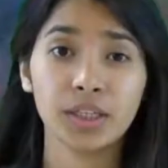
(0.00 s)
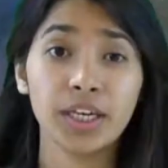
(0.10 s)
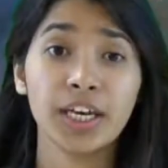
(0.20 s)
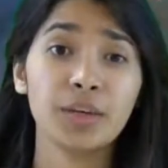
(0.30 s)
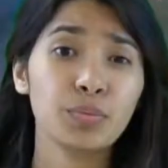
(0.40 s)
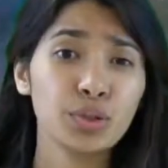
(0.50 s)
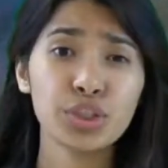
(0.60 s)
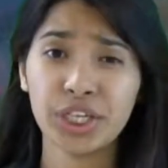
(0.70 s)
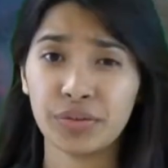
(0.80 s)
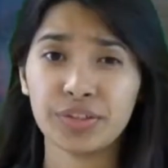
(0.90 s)
In more
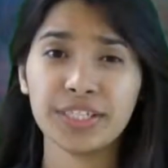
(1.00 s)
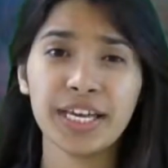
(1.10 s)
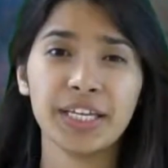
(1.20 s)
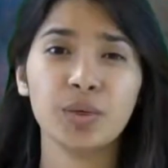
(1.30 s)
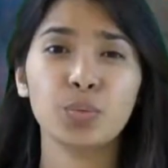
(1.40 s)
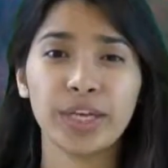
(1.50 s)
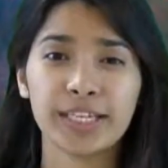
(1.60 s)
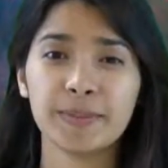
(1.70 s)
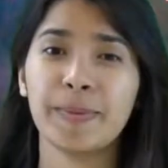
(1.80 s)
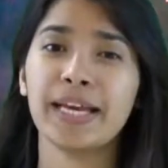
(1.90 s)
general setting, we
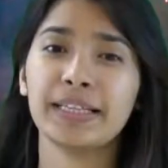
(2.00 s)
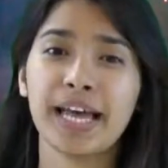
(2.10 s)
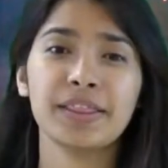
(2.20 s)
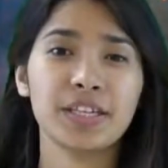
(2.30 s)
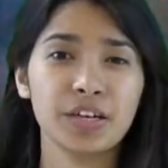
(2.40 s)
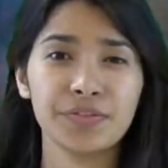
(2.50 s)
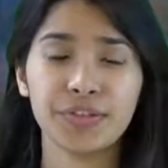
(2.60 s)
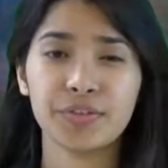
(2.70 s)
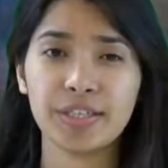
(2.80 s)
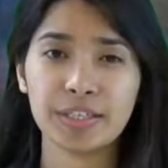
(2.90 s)
expect that the
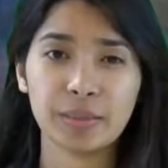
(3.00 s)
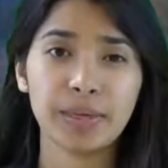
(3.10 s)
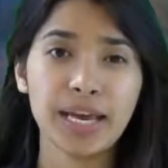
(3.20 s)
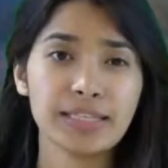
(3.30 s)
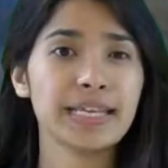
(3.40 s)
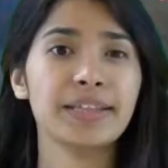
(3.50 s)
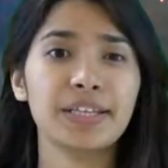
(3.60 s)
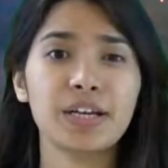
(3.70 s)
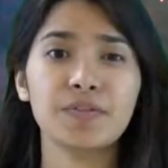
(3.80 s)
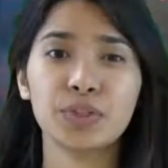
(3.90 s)
observed system S and
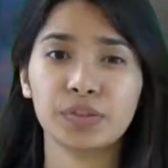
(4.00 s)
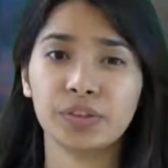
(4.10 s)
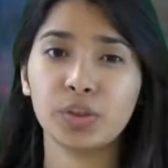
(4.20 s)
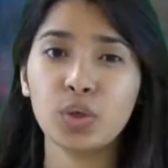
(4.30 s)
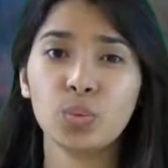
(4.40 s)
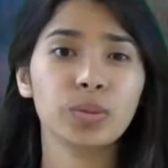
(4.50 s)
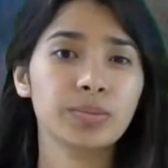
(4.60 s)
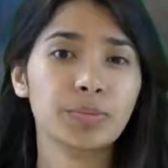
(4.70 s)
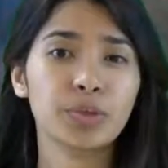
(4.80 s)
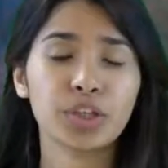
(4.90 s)
the observer O will
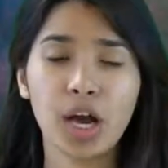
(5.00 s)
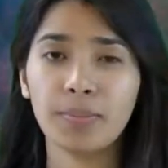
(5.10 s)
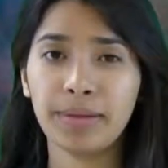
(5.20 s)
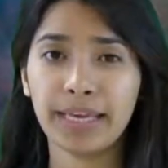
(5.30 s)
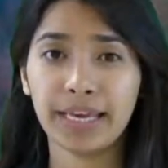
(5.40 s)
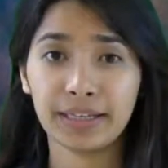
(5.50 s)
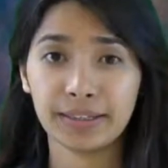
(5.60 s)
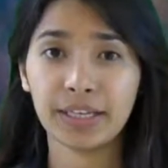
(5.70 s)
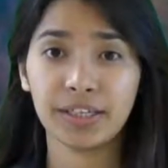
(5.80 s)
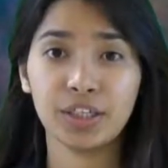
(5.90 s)
be more complicated
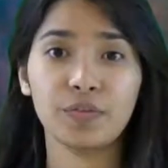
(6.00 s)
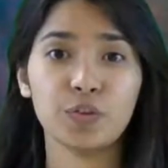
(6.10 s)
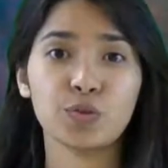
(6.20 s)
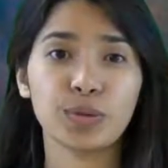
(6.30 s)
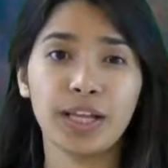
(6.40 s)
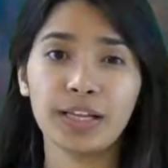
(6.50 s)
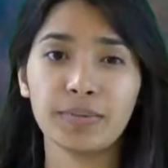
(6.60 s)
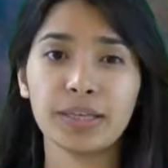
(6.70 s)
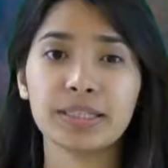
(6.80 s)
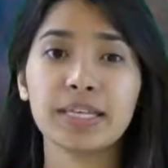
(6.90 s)
than individual
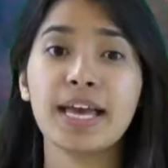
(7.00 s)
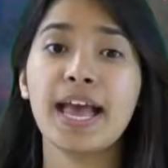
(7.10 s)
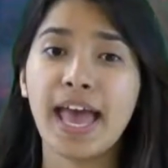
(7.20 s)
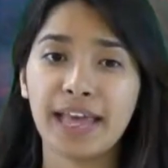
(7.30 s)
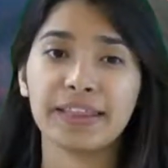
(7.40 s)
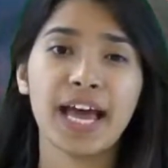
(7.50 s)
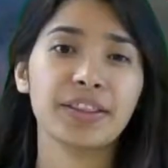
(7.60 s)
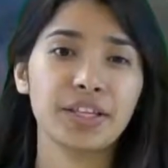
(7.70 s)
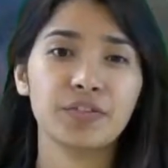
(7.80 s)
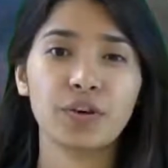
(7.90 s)
elements and that
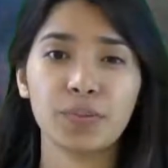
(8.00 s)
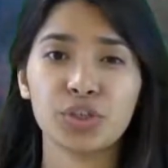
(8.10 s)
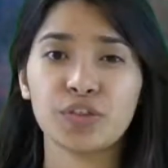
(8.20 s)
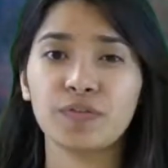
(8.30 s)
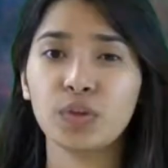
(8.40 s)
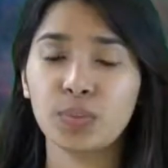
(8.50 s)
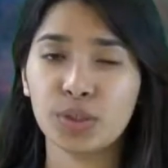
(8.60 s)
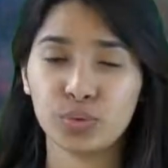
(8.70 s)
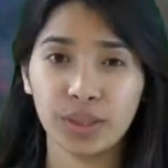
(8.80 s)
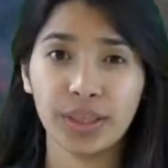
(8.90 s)
the information flow
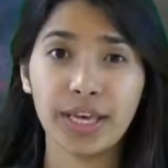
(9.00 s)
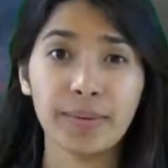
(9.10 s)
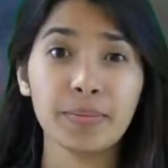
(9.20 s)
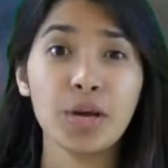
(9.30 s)
between them